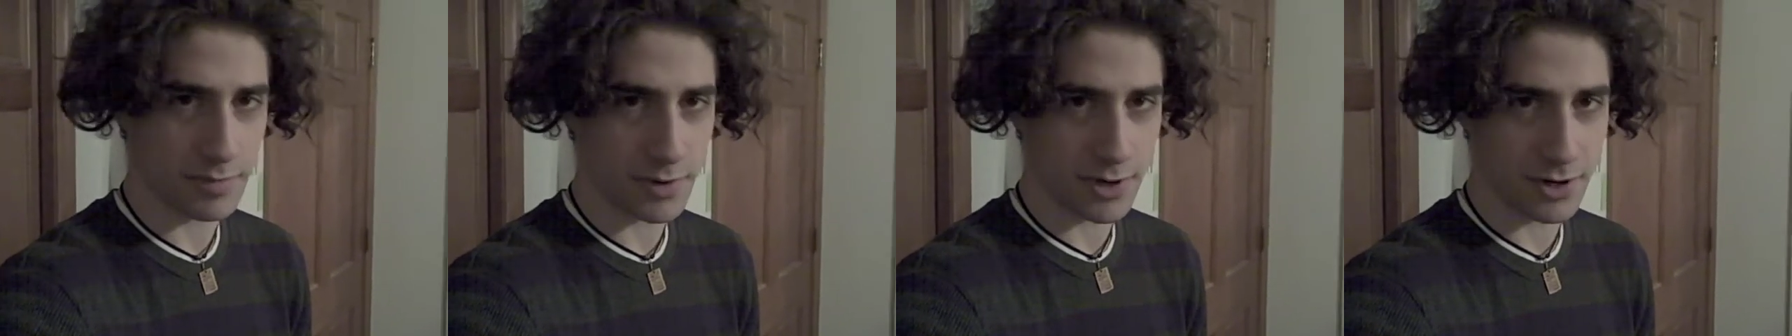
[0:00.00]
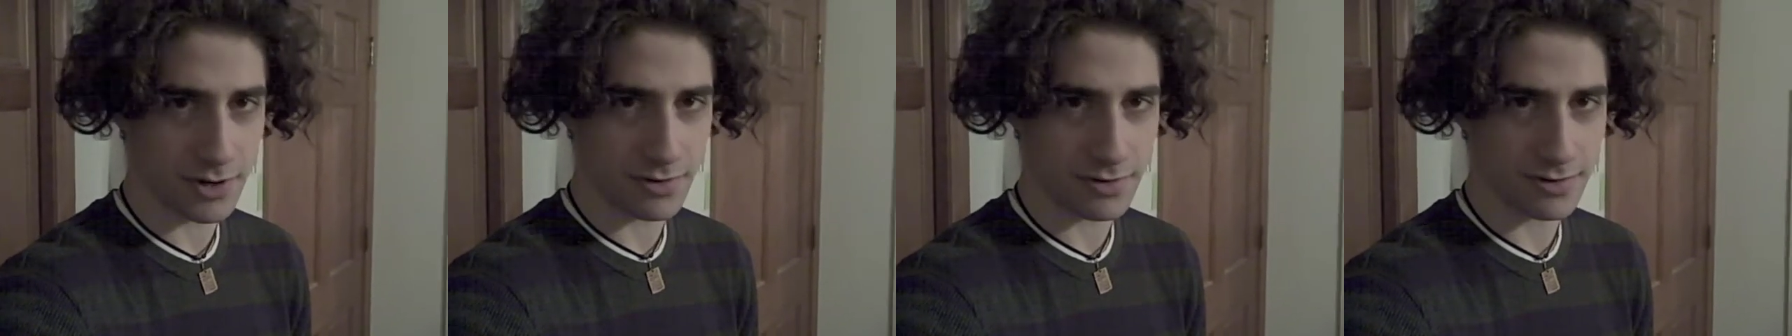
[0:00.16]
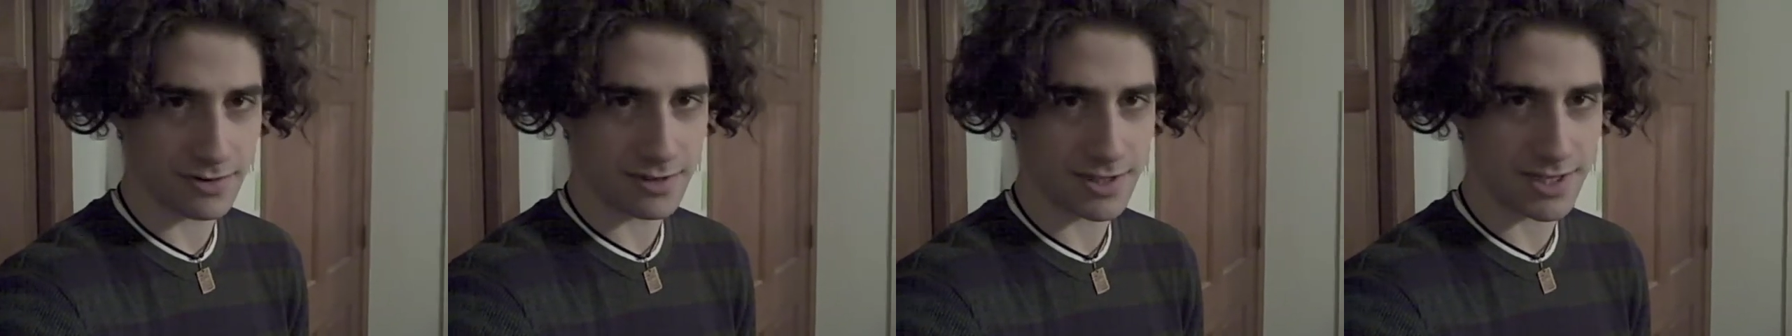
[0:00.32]

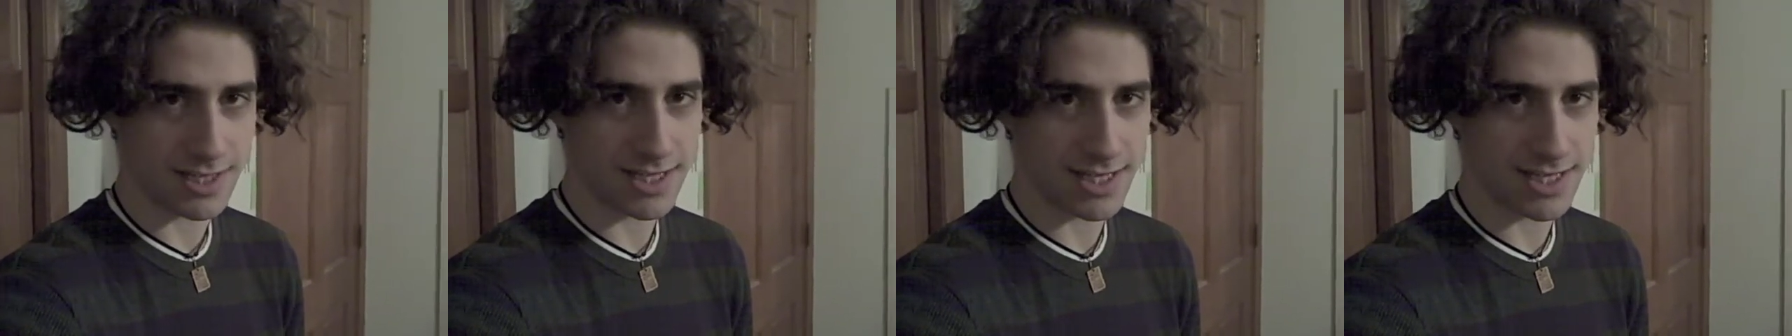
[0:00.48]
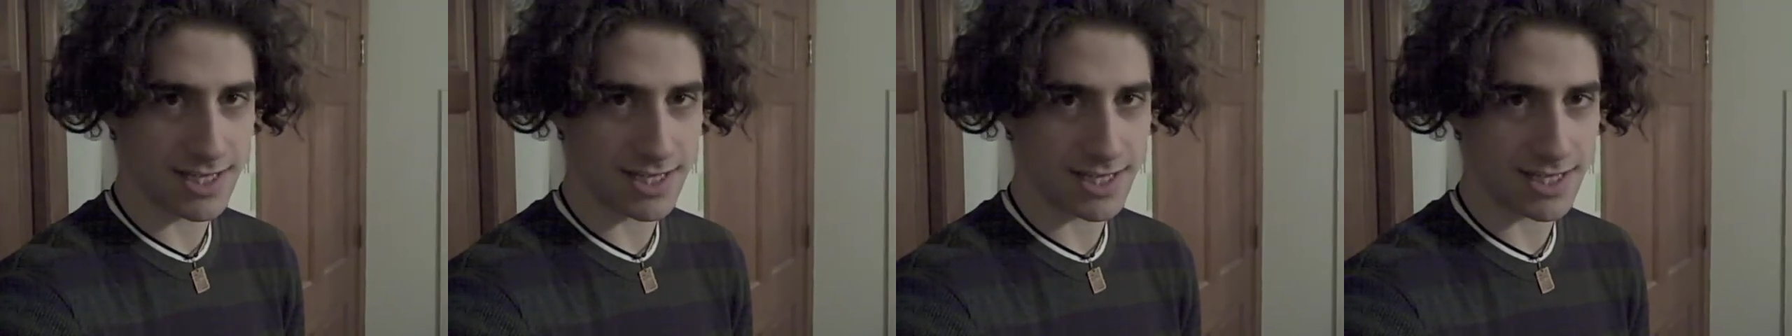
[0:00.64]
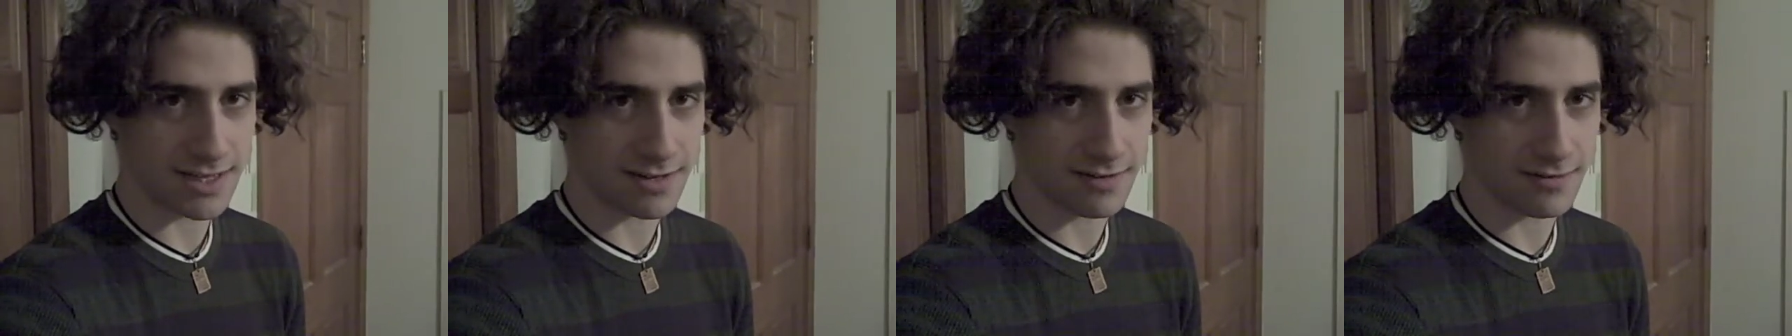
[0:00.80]
Bone
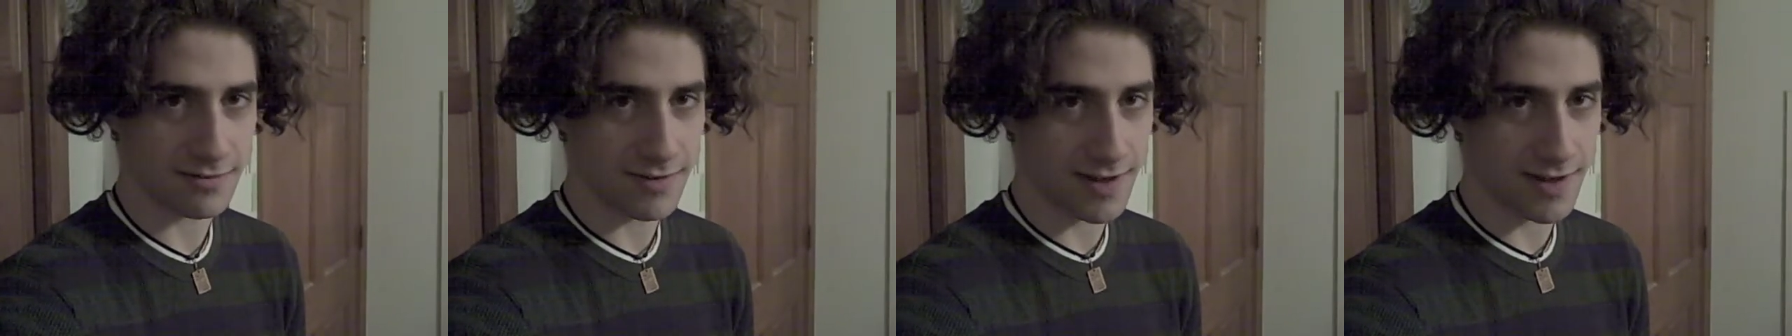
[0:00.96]
season